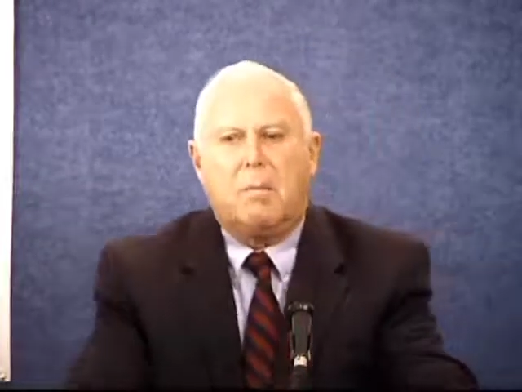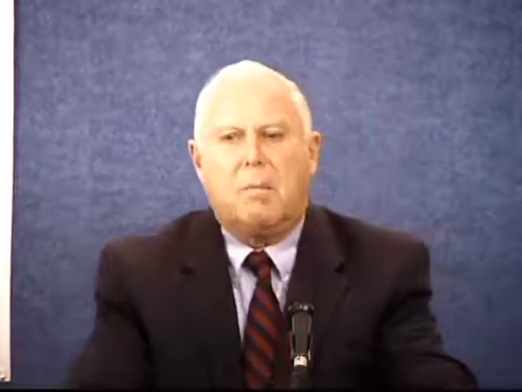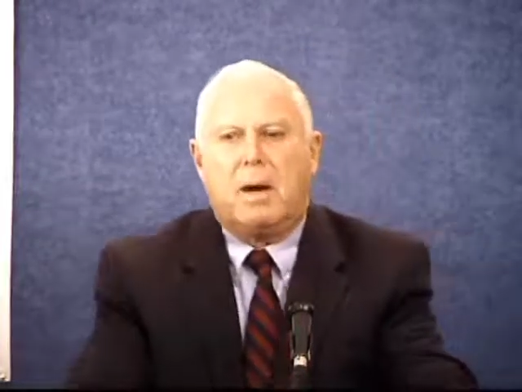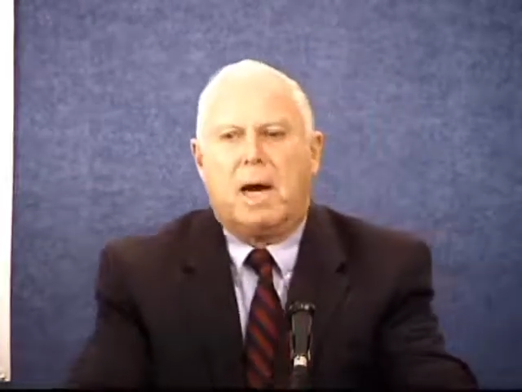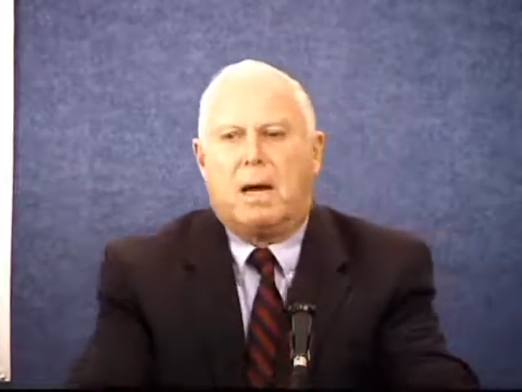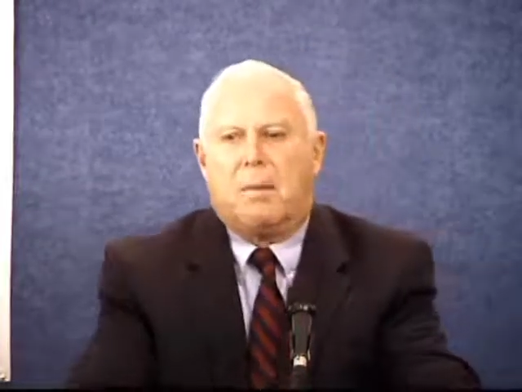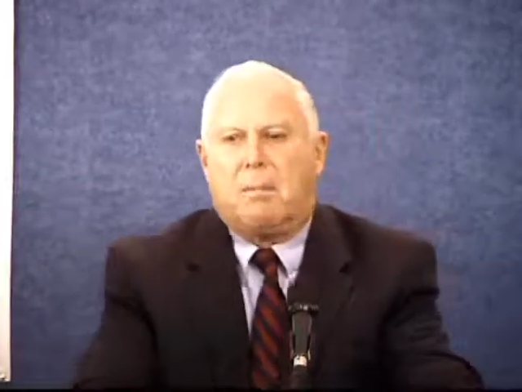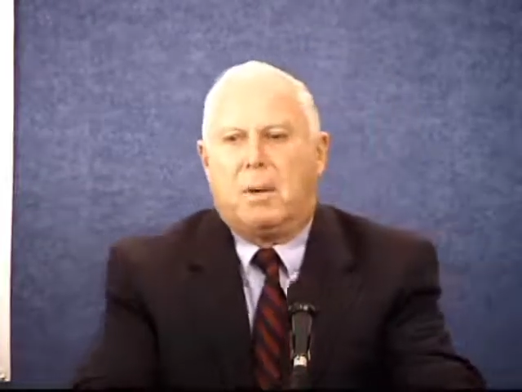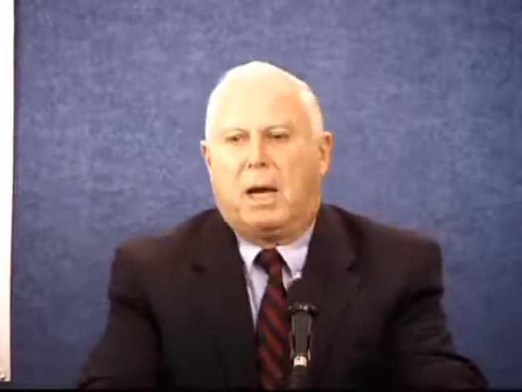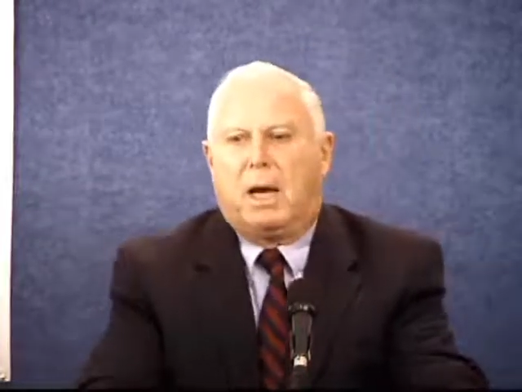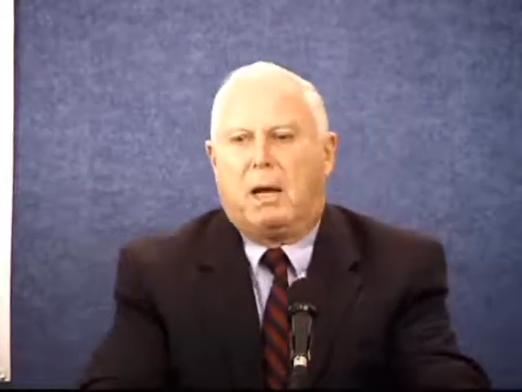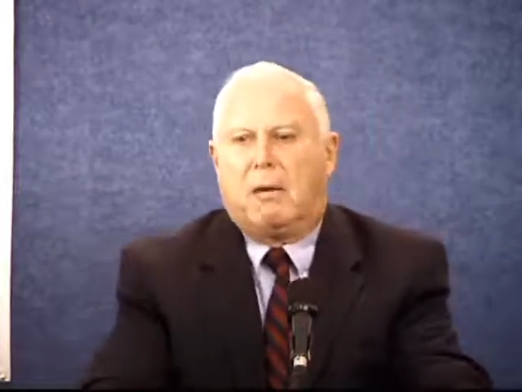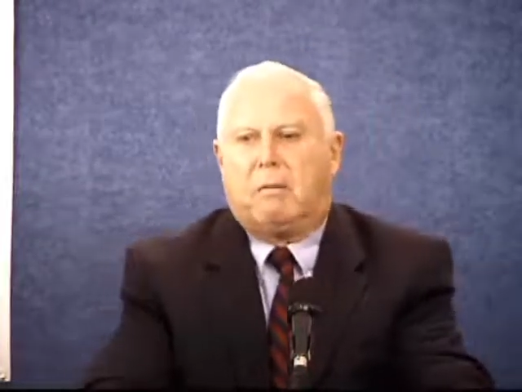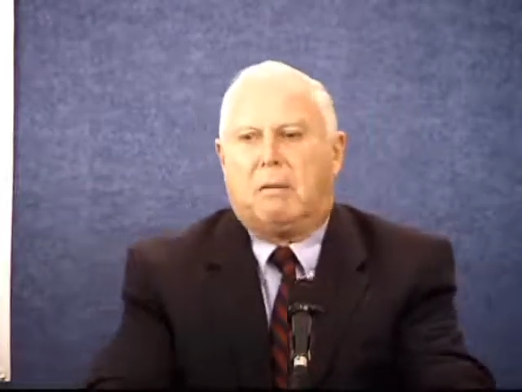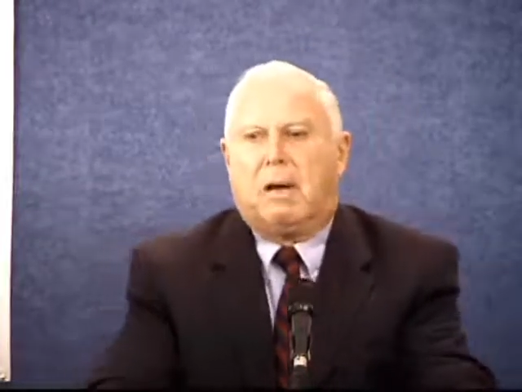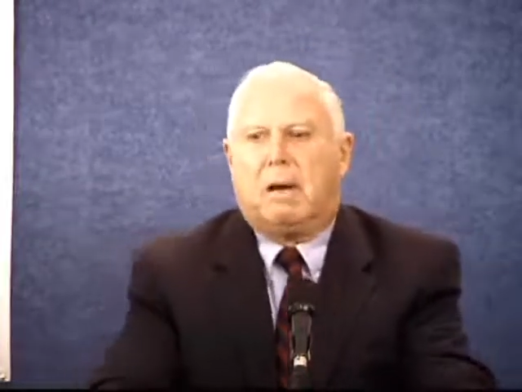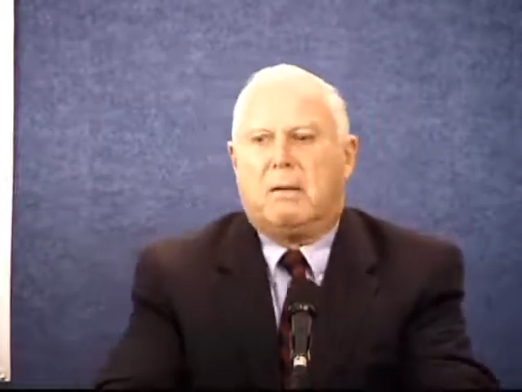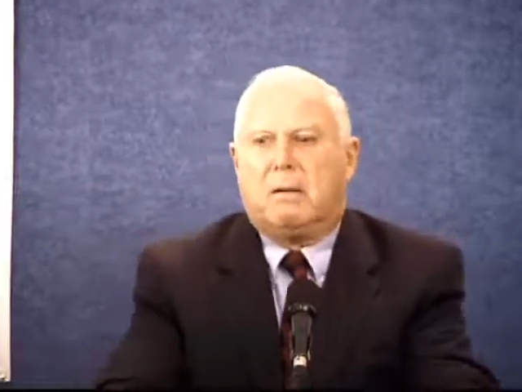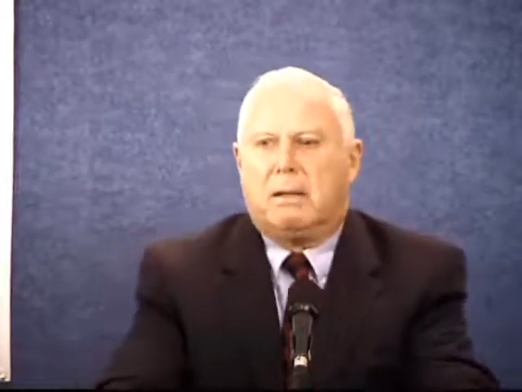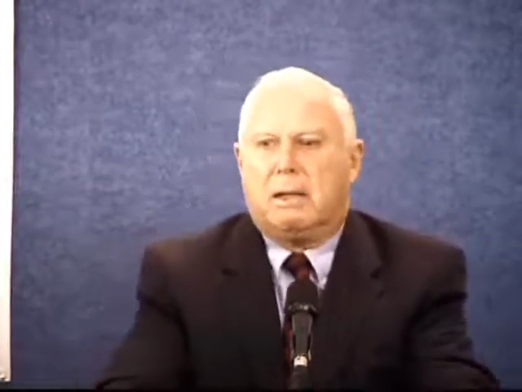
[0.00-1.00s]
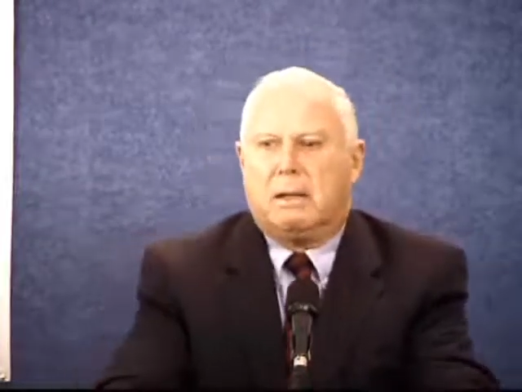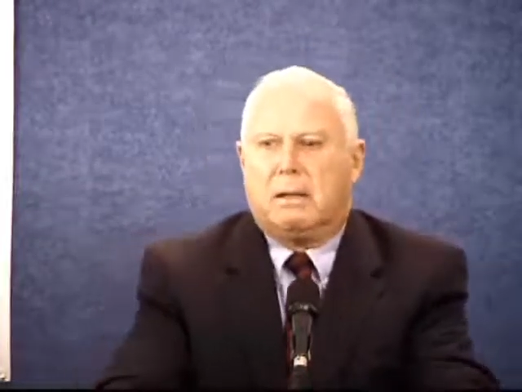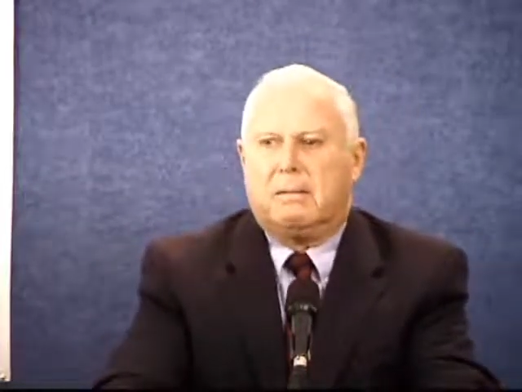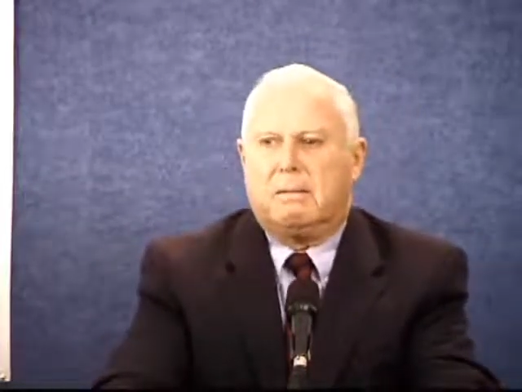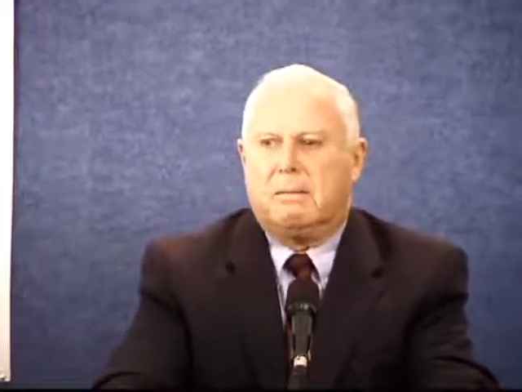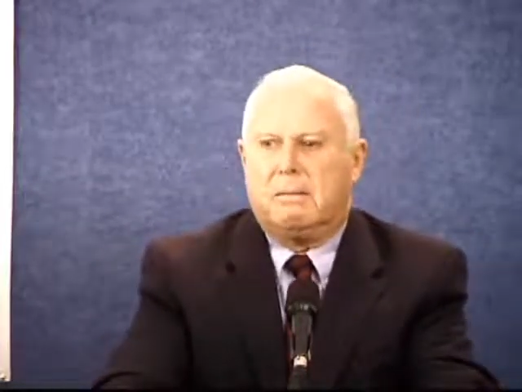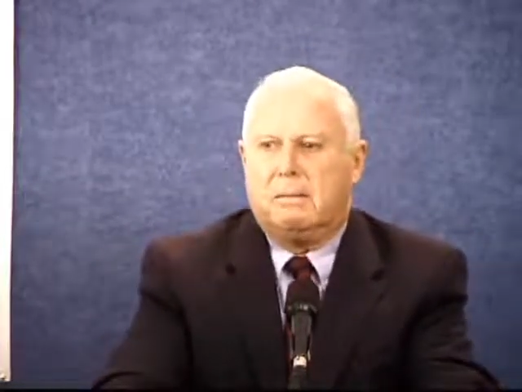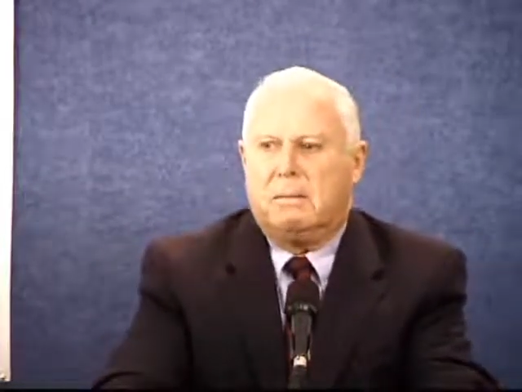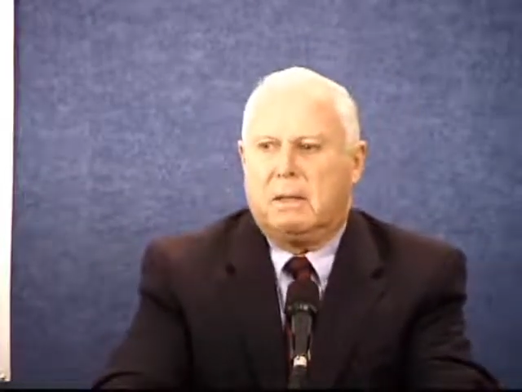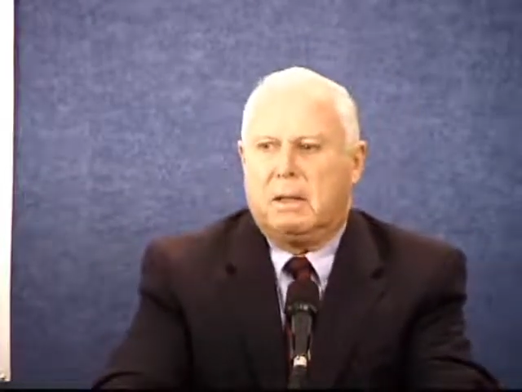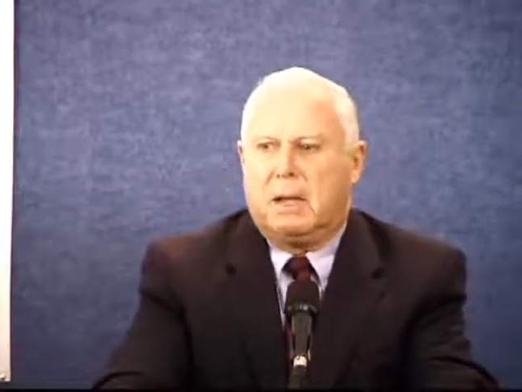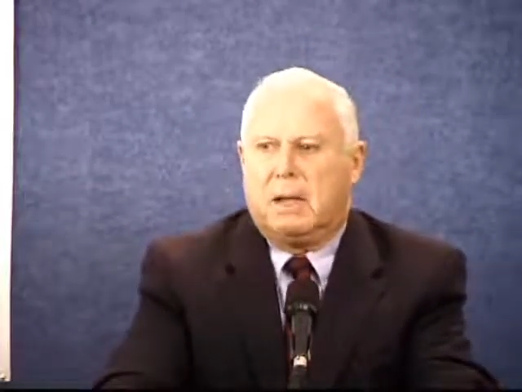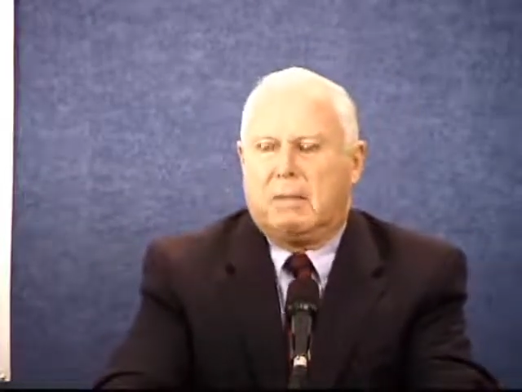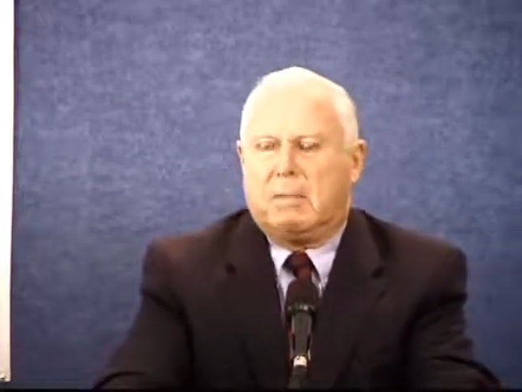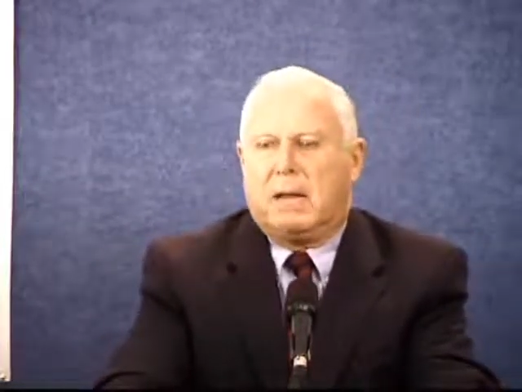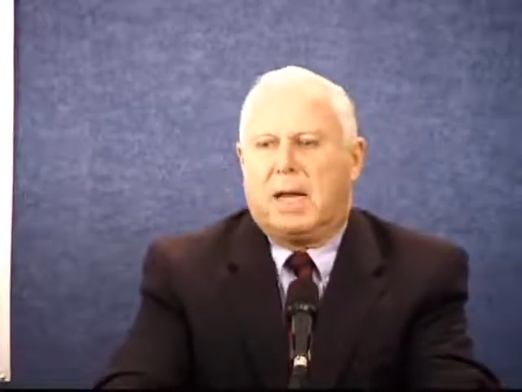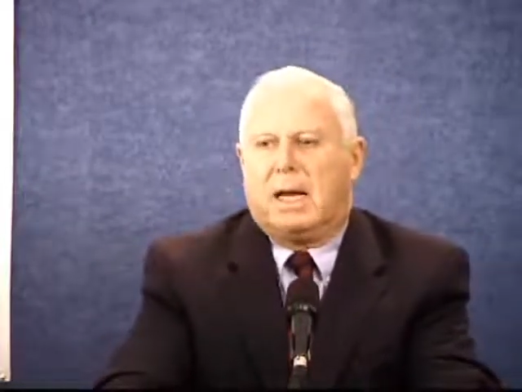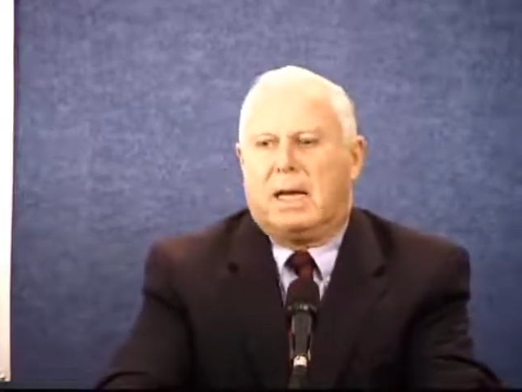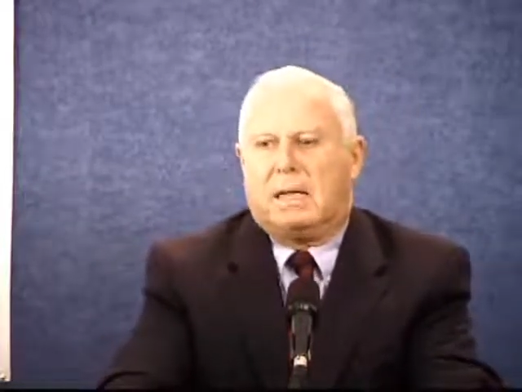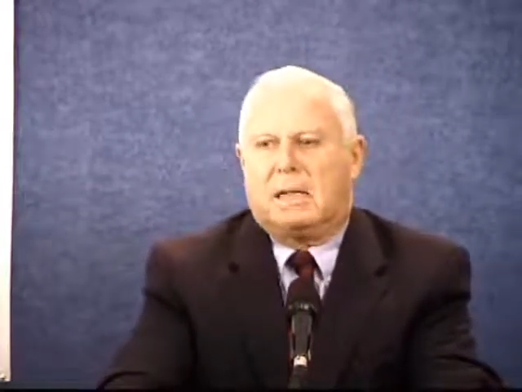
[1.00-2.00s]
my background.
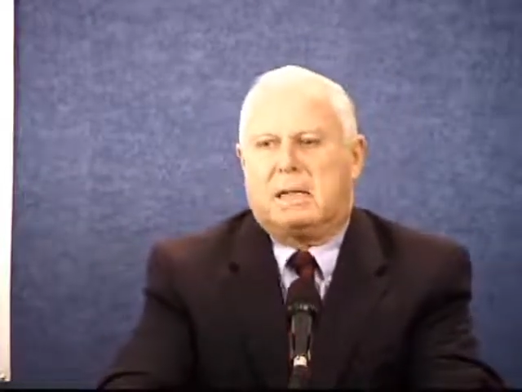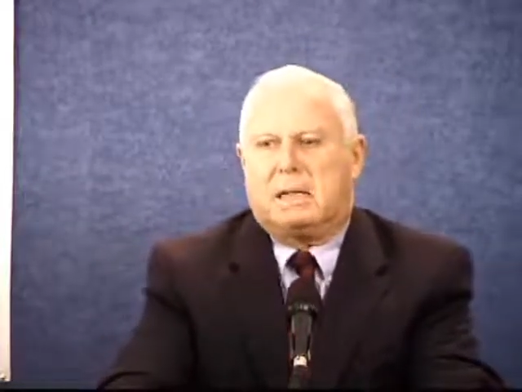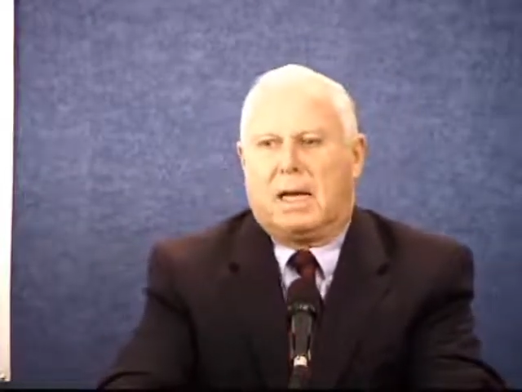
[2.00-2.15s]
I'm not a